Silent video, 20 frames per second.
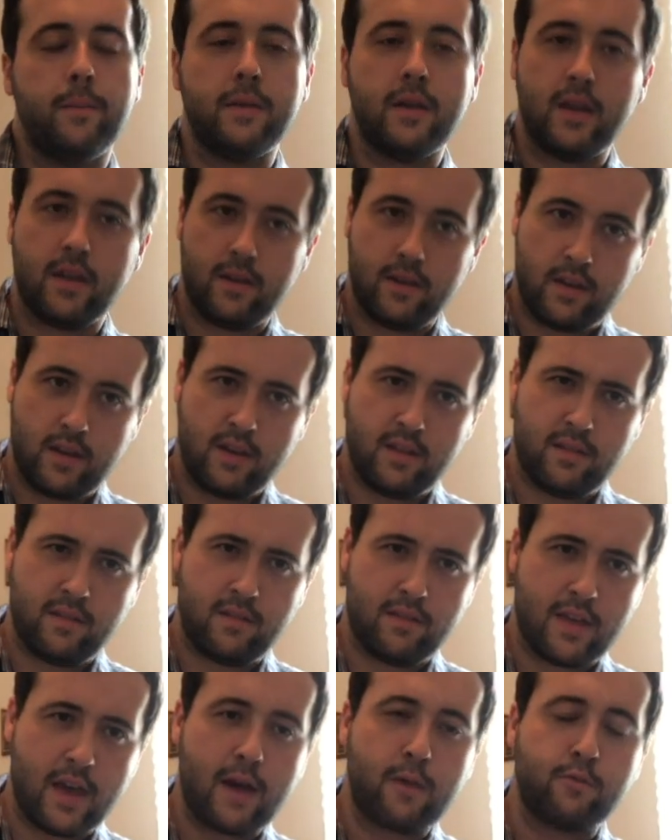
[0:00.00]

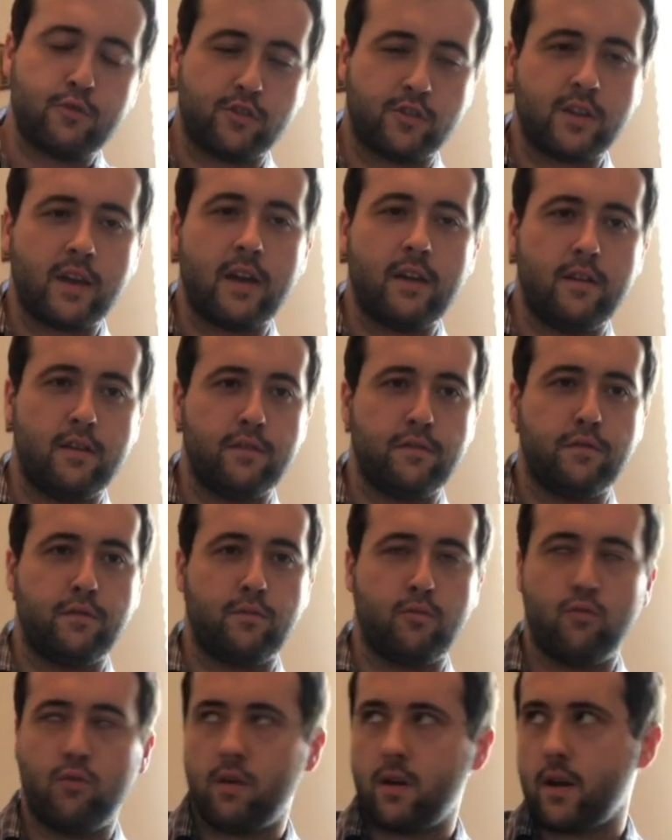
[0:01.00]
And that was kind of
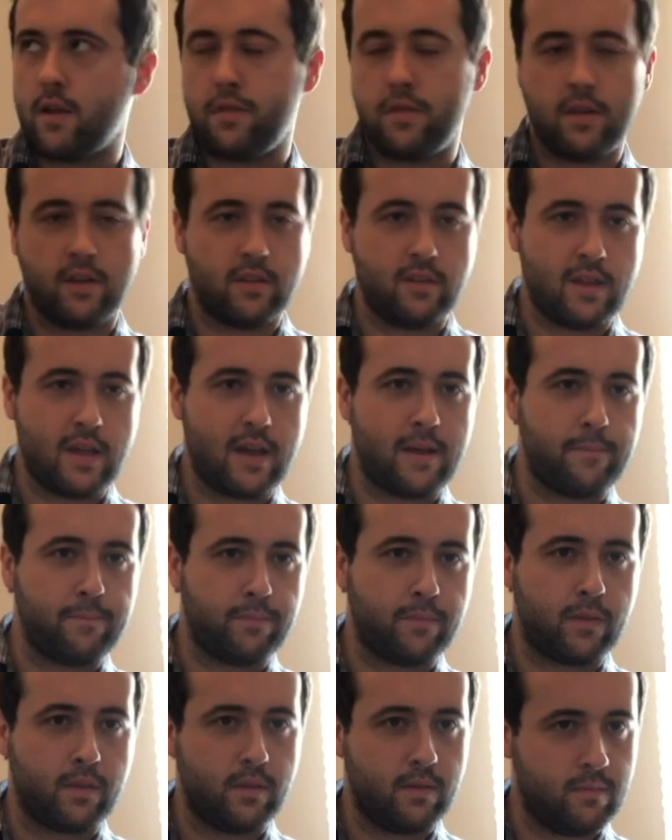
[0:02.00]
where I think that
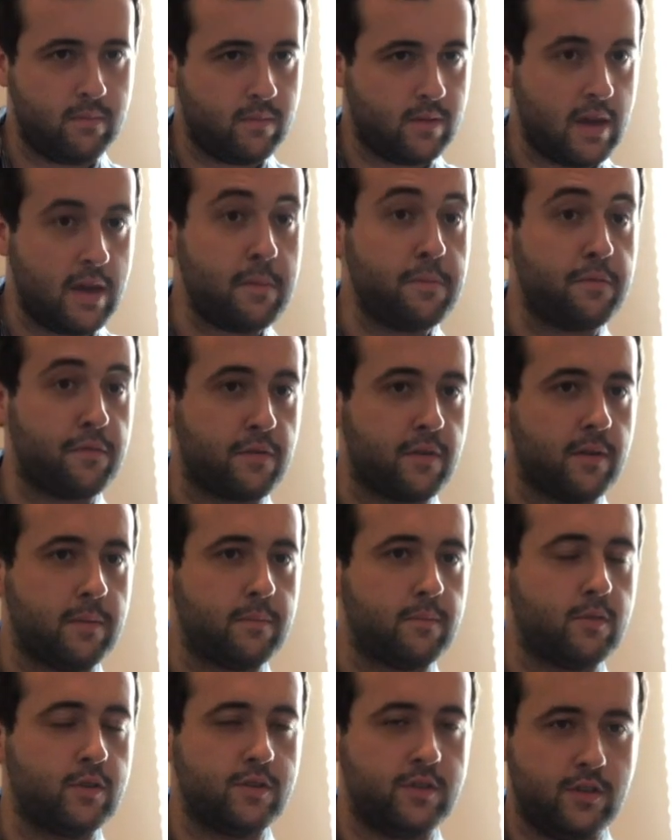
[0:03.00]
came from,
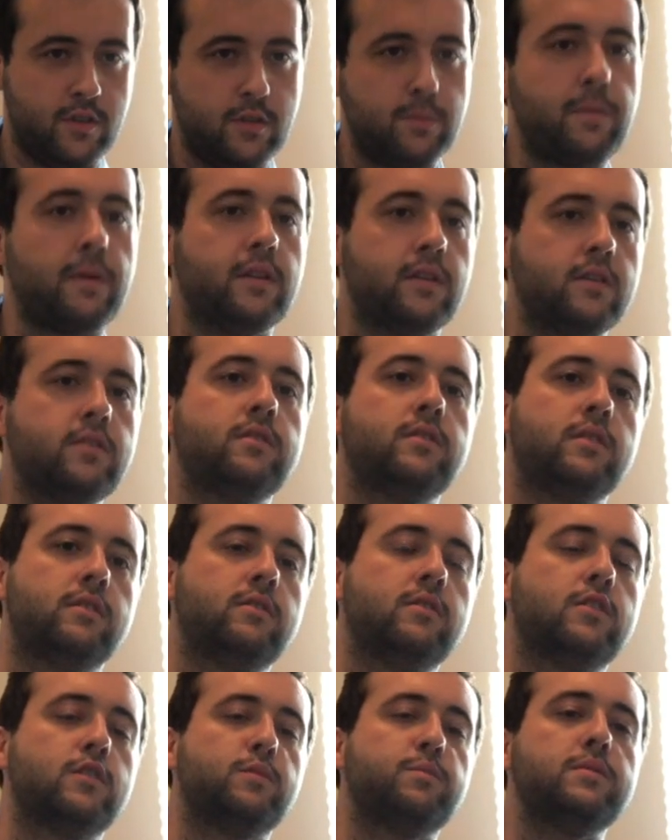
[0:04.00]
was just by listening
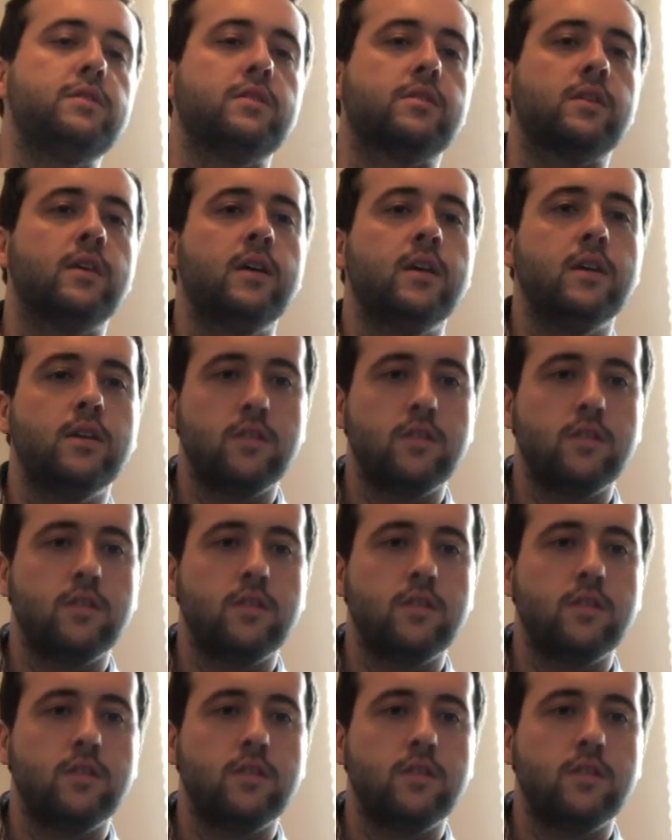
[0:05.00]
to this piece.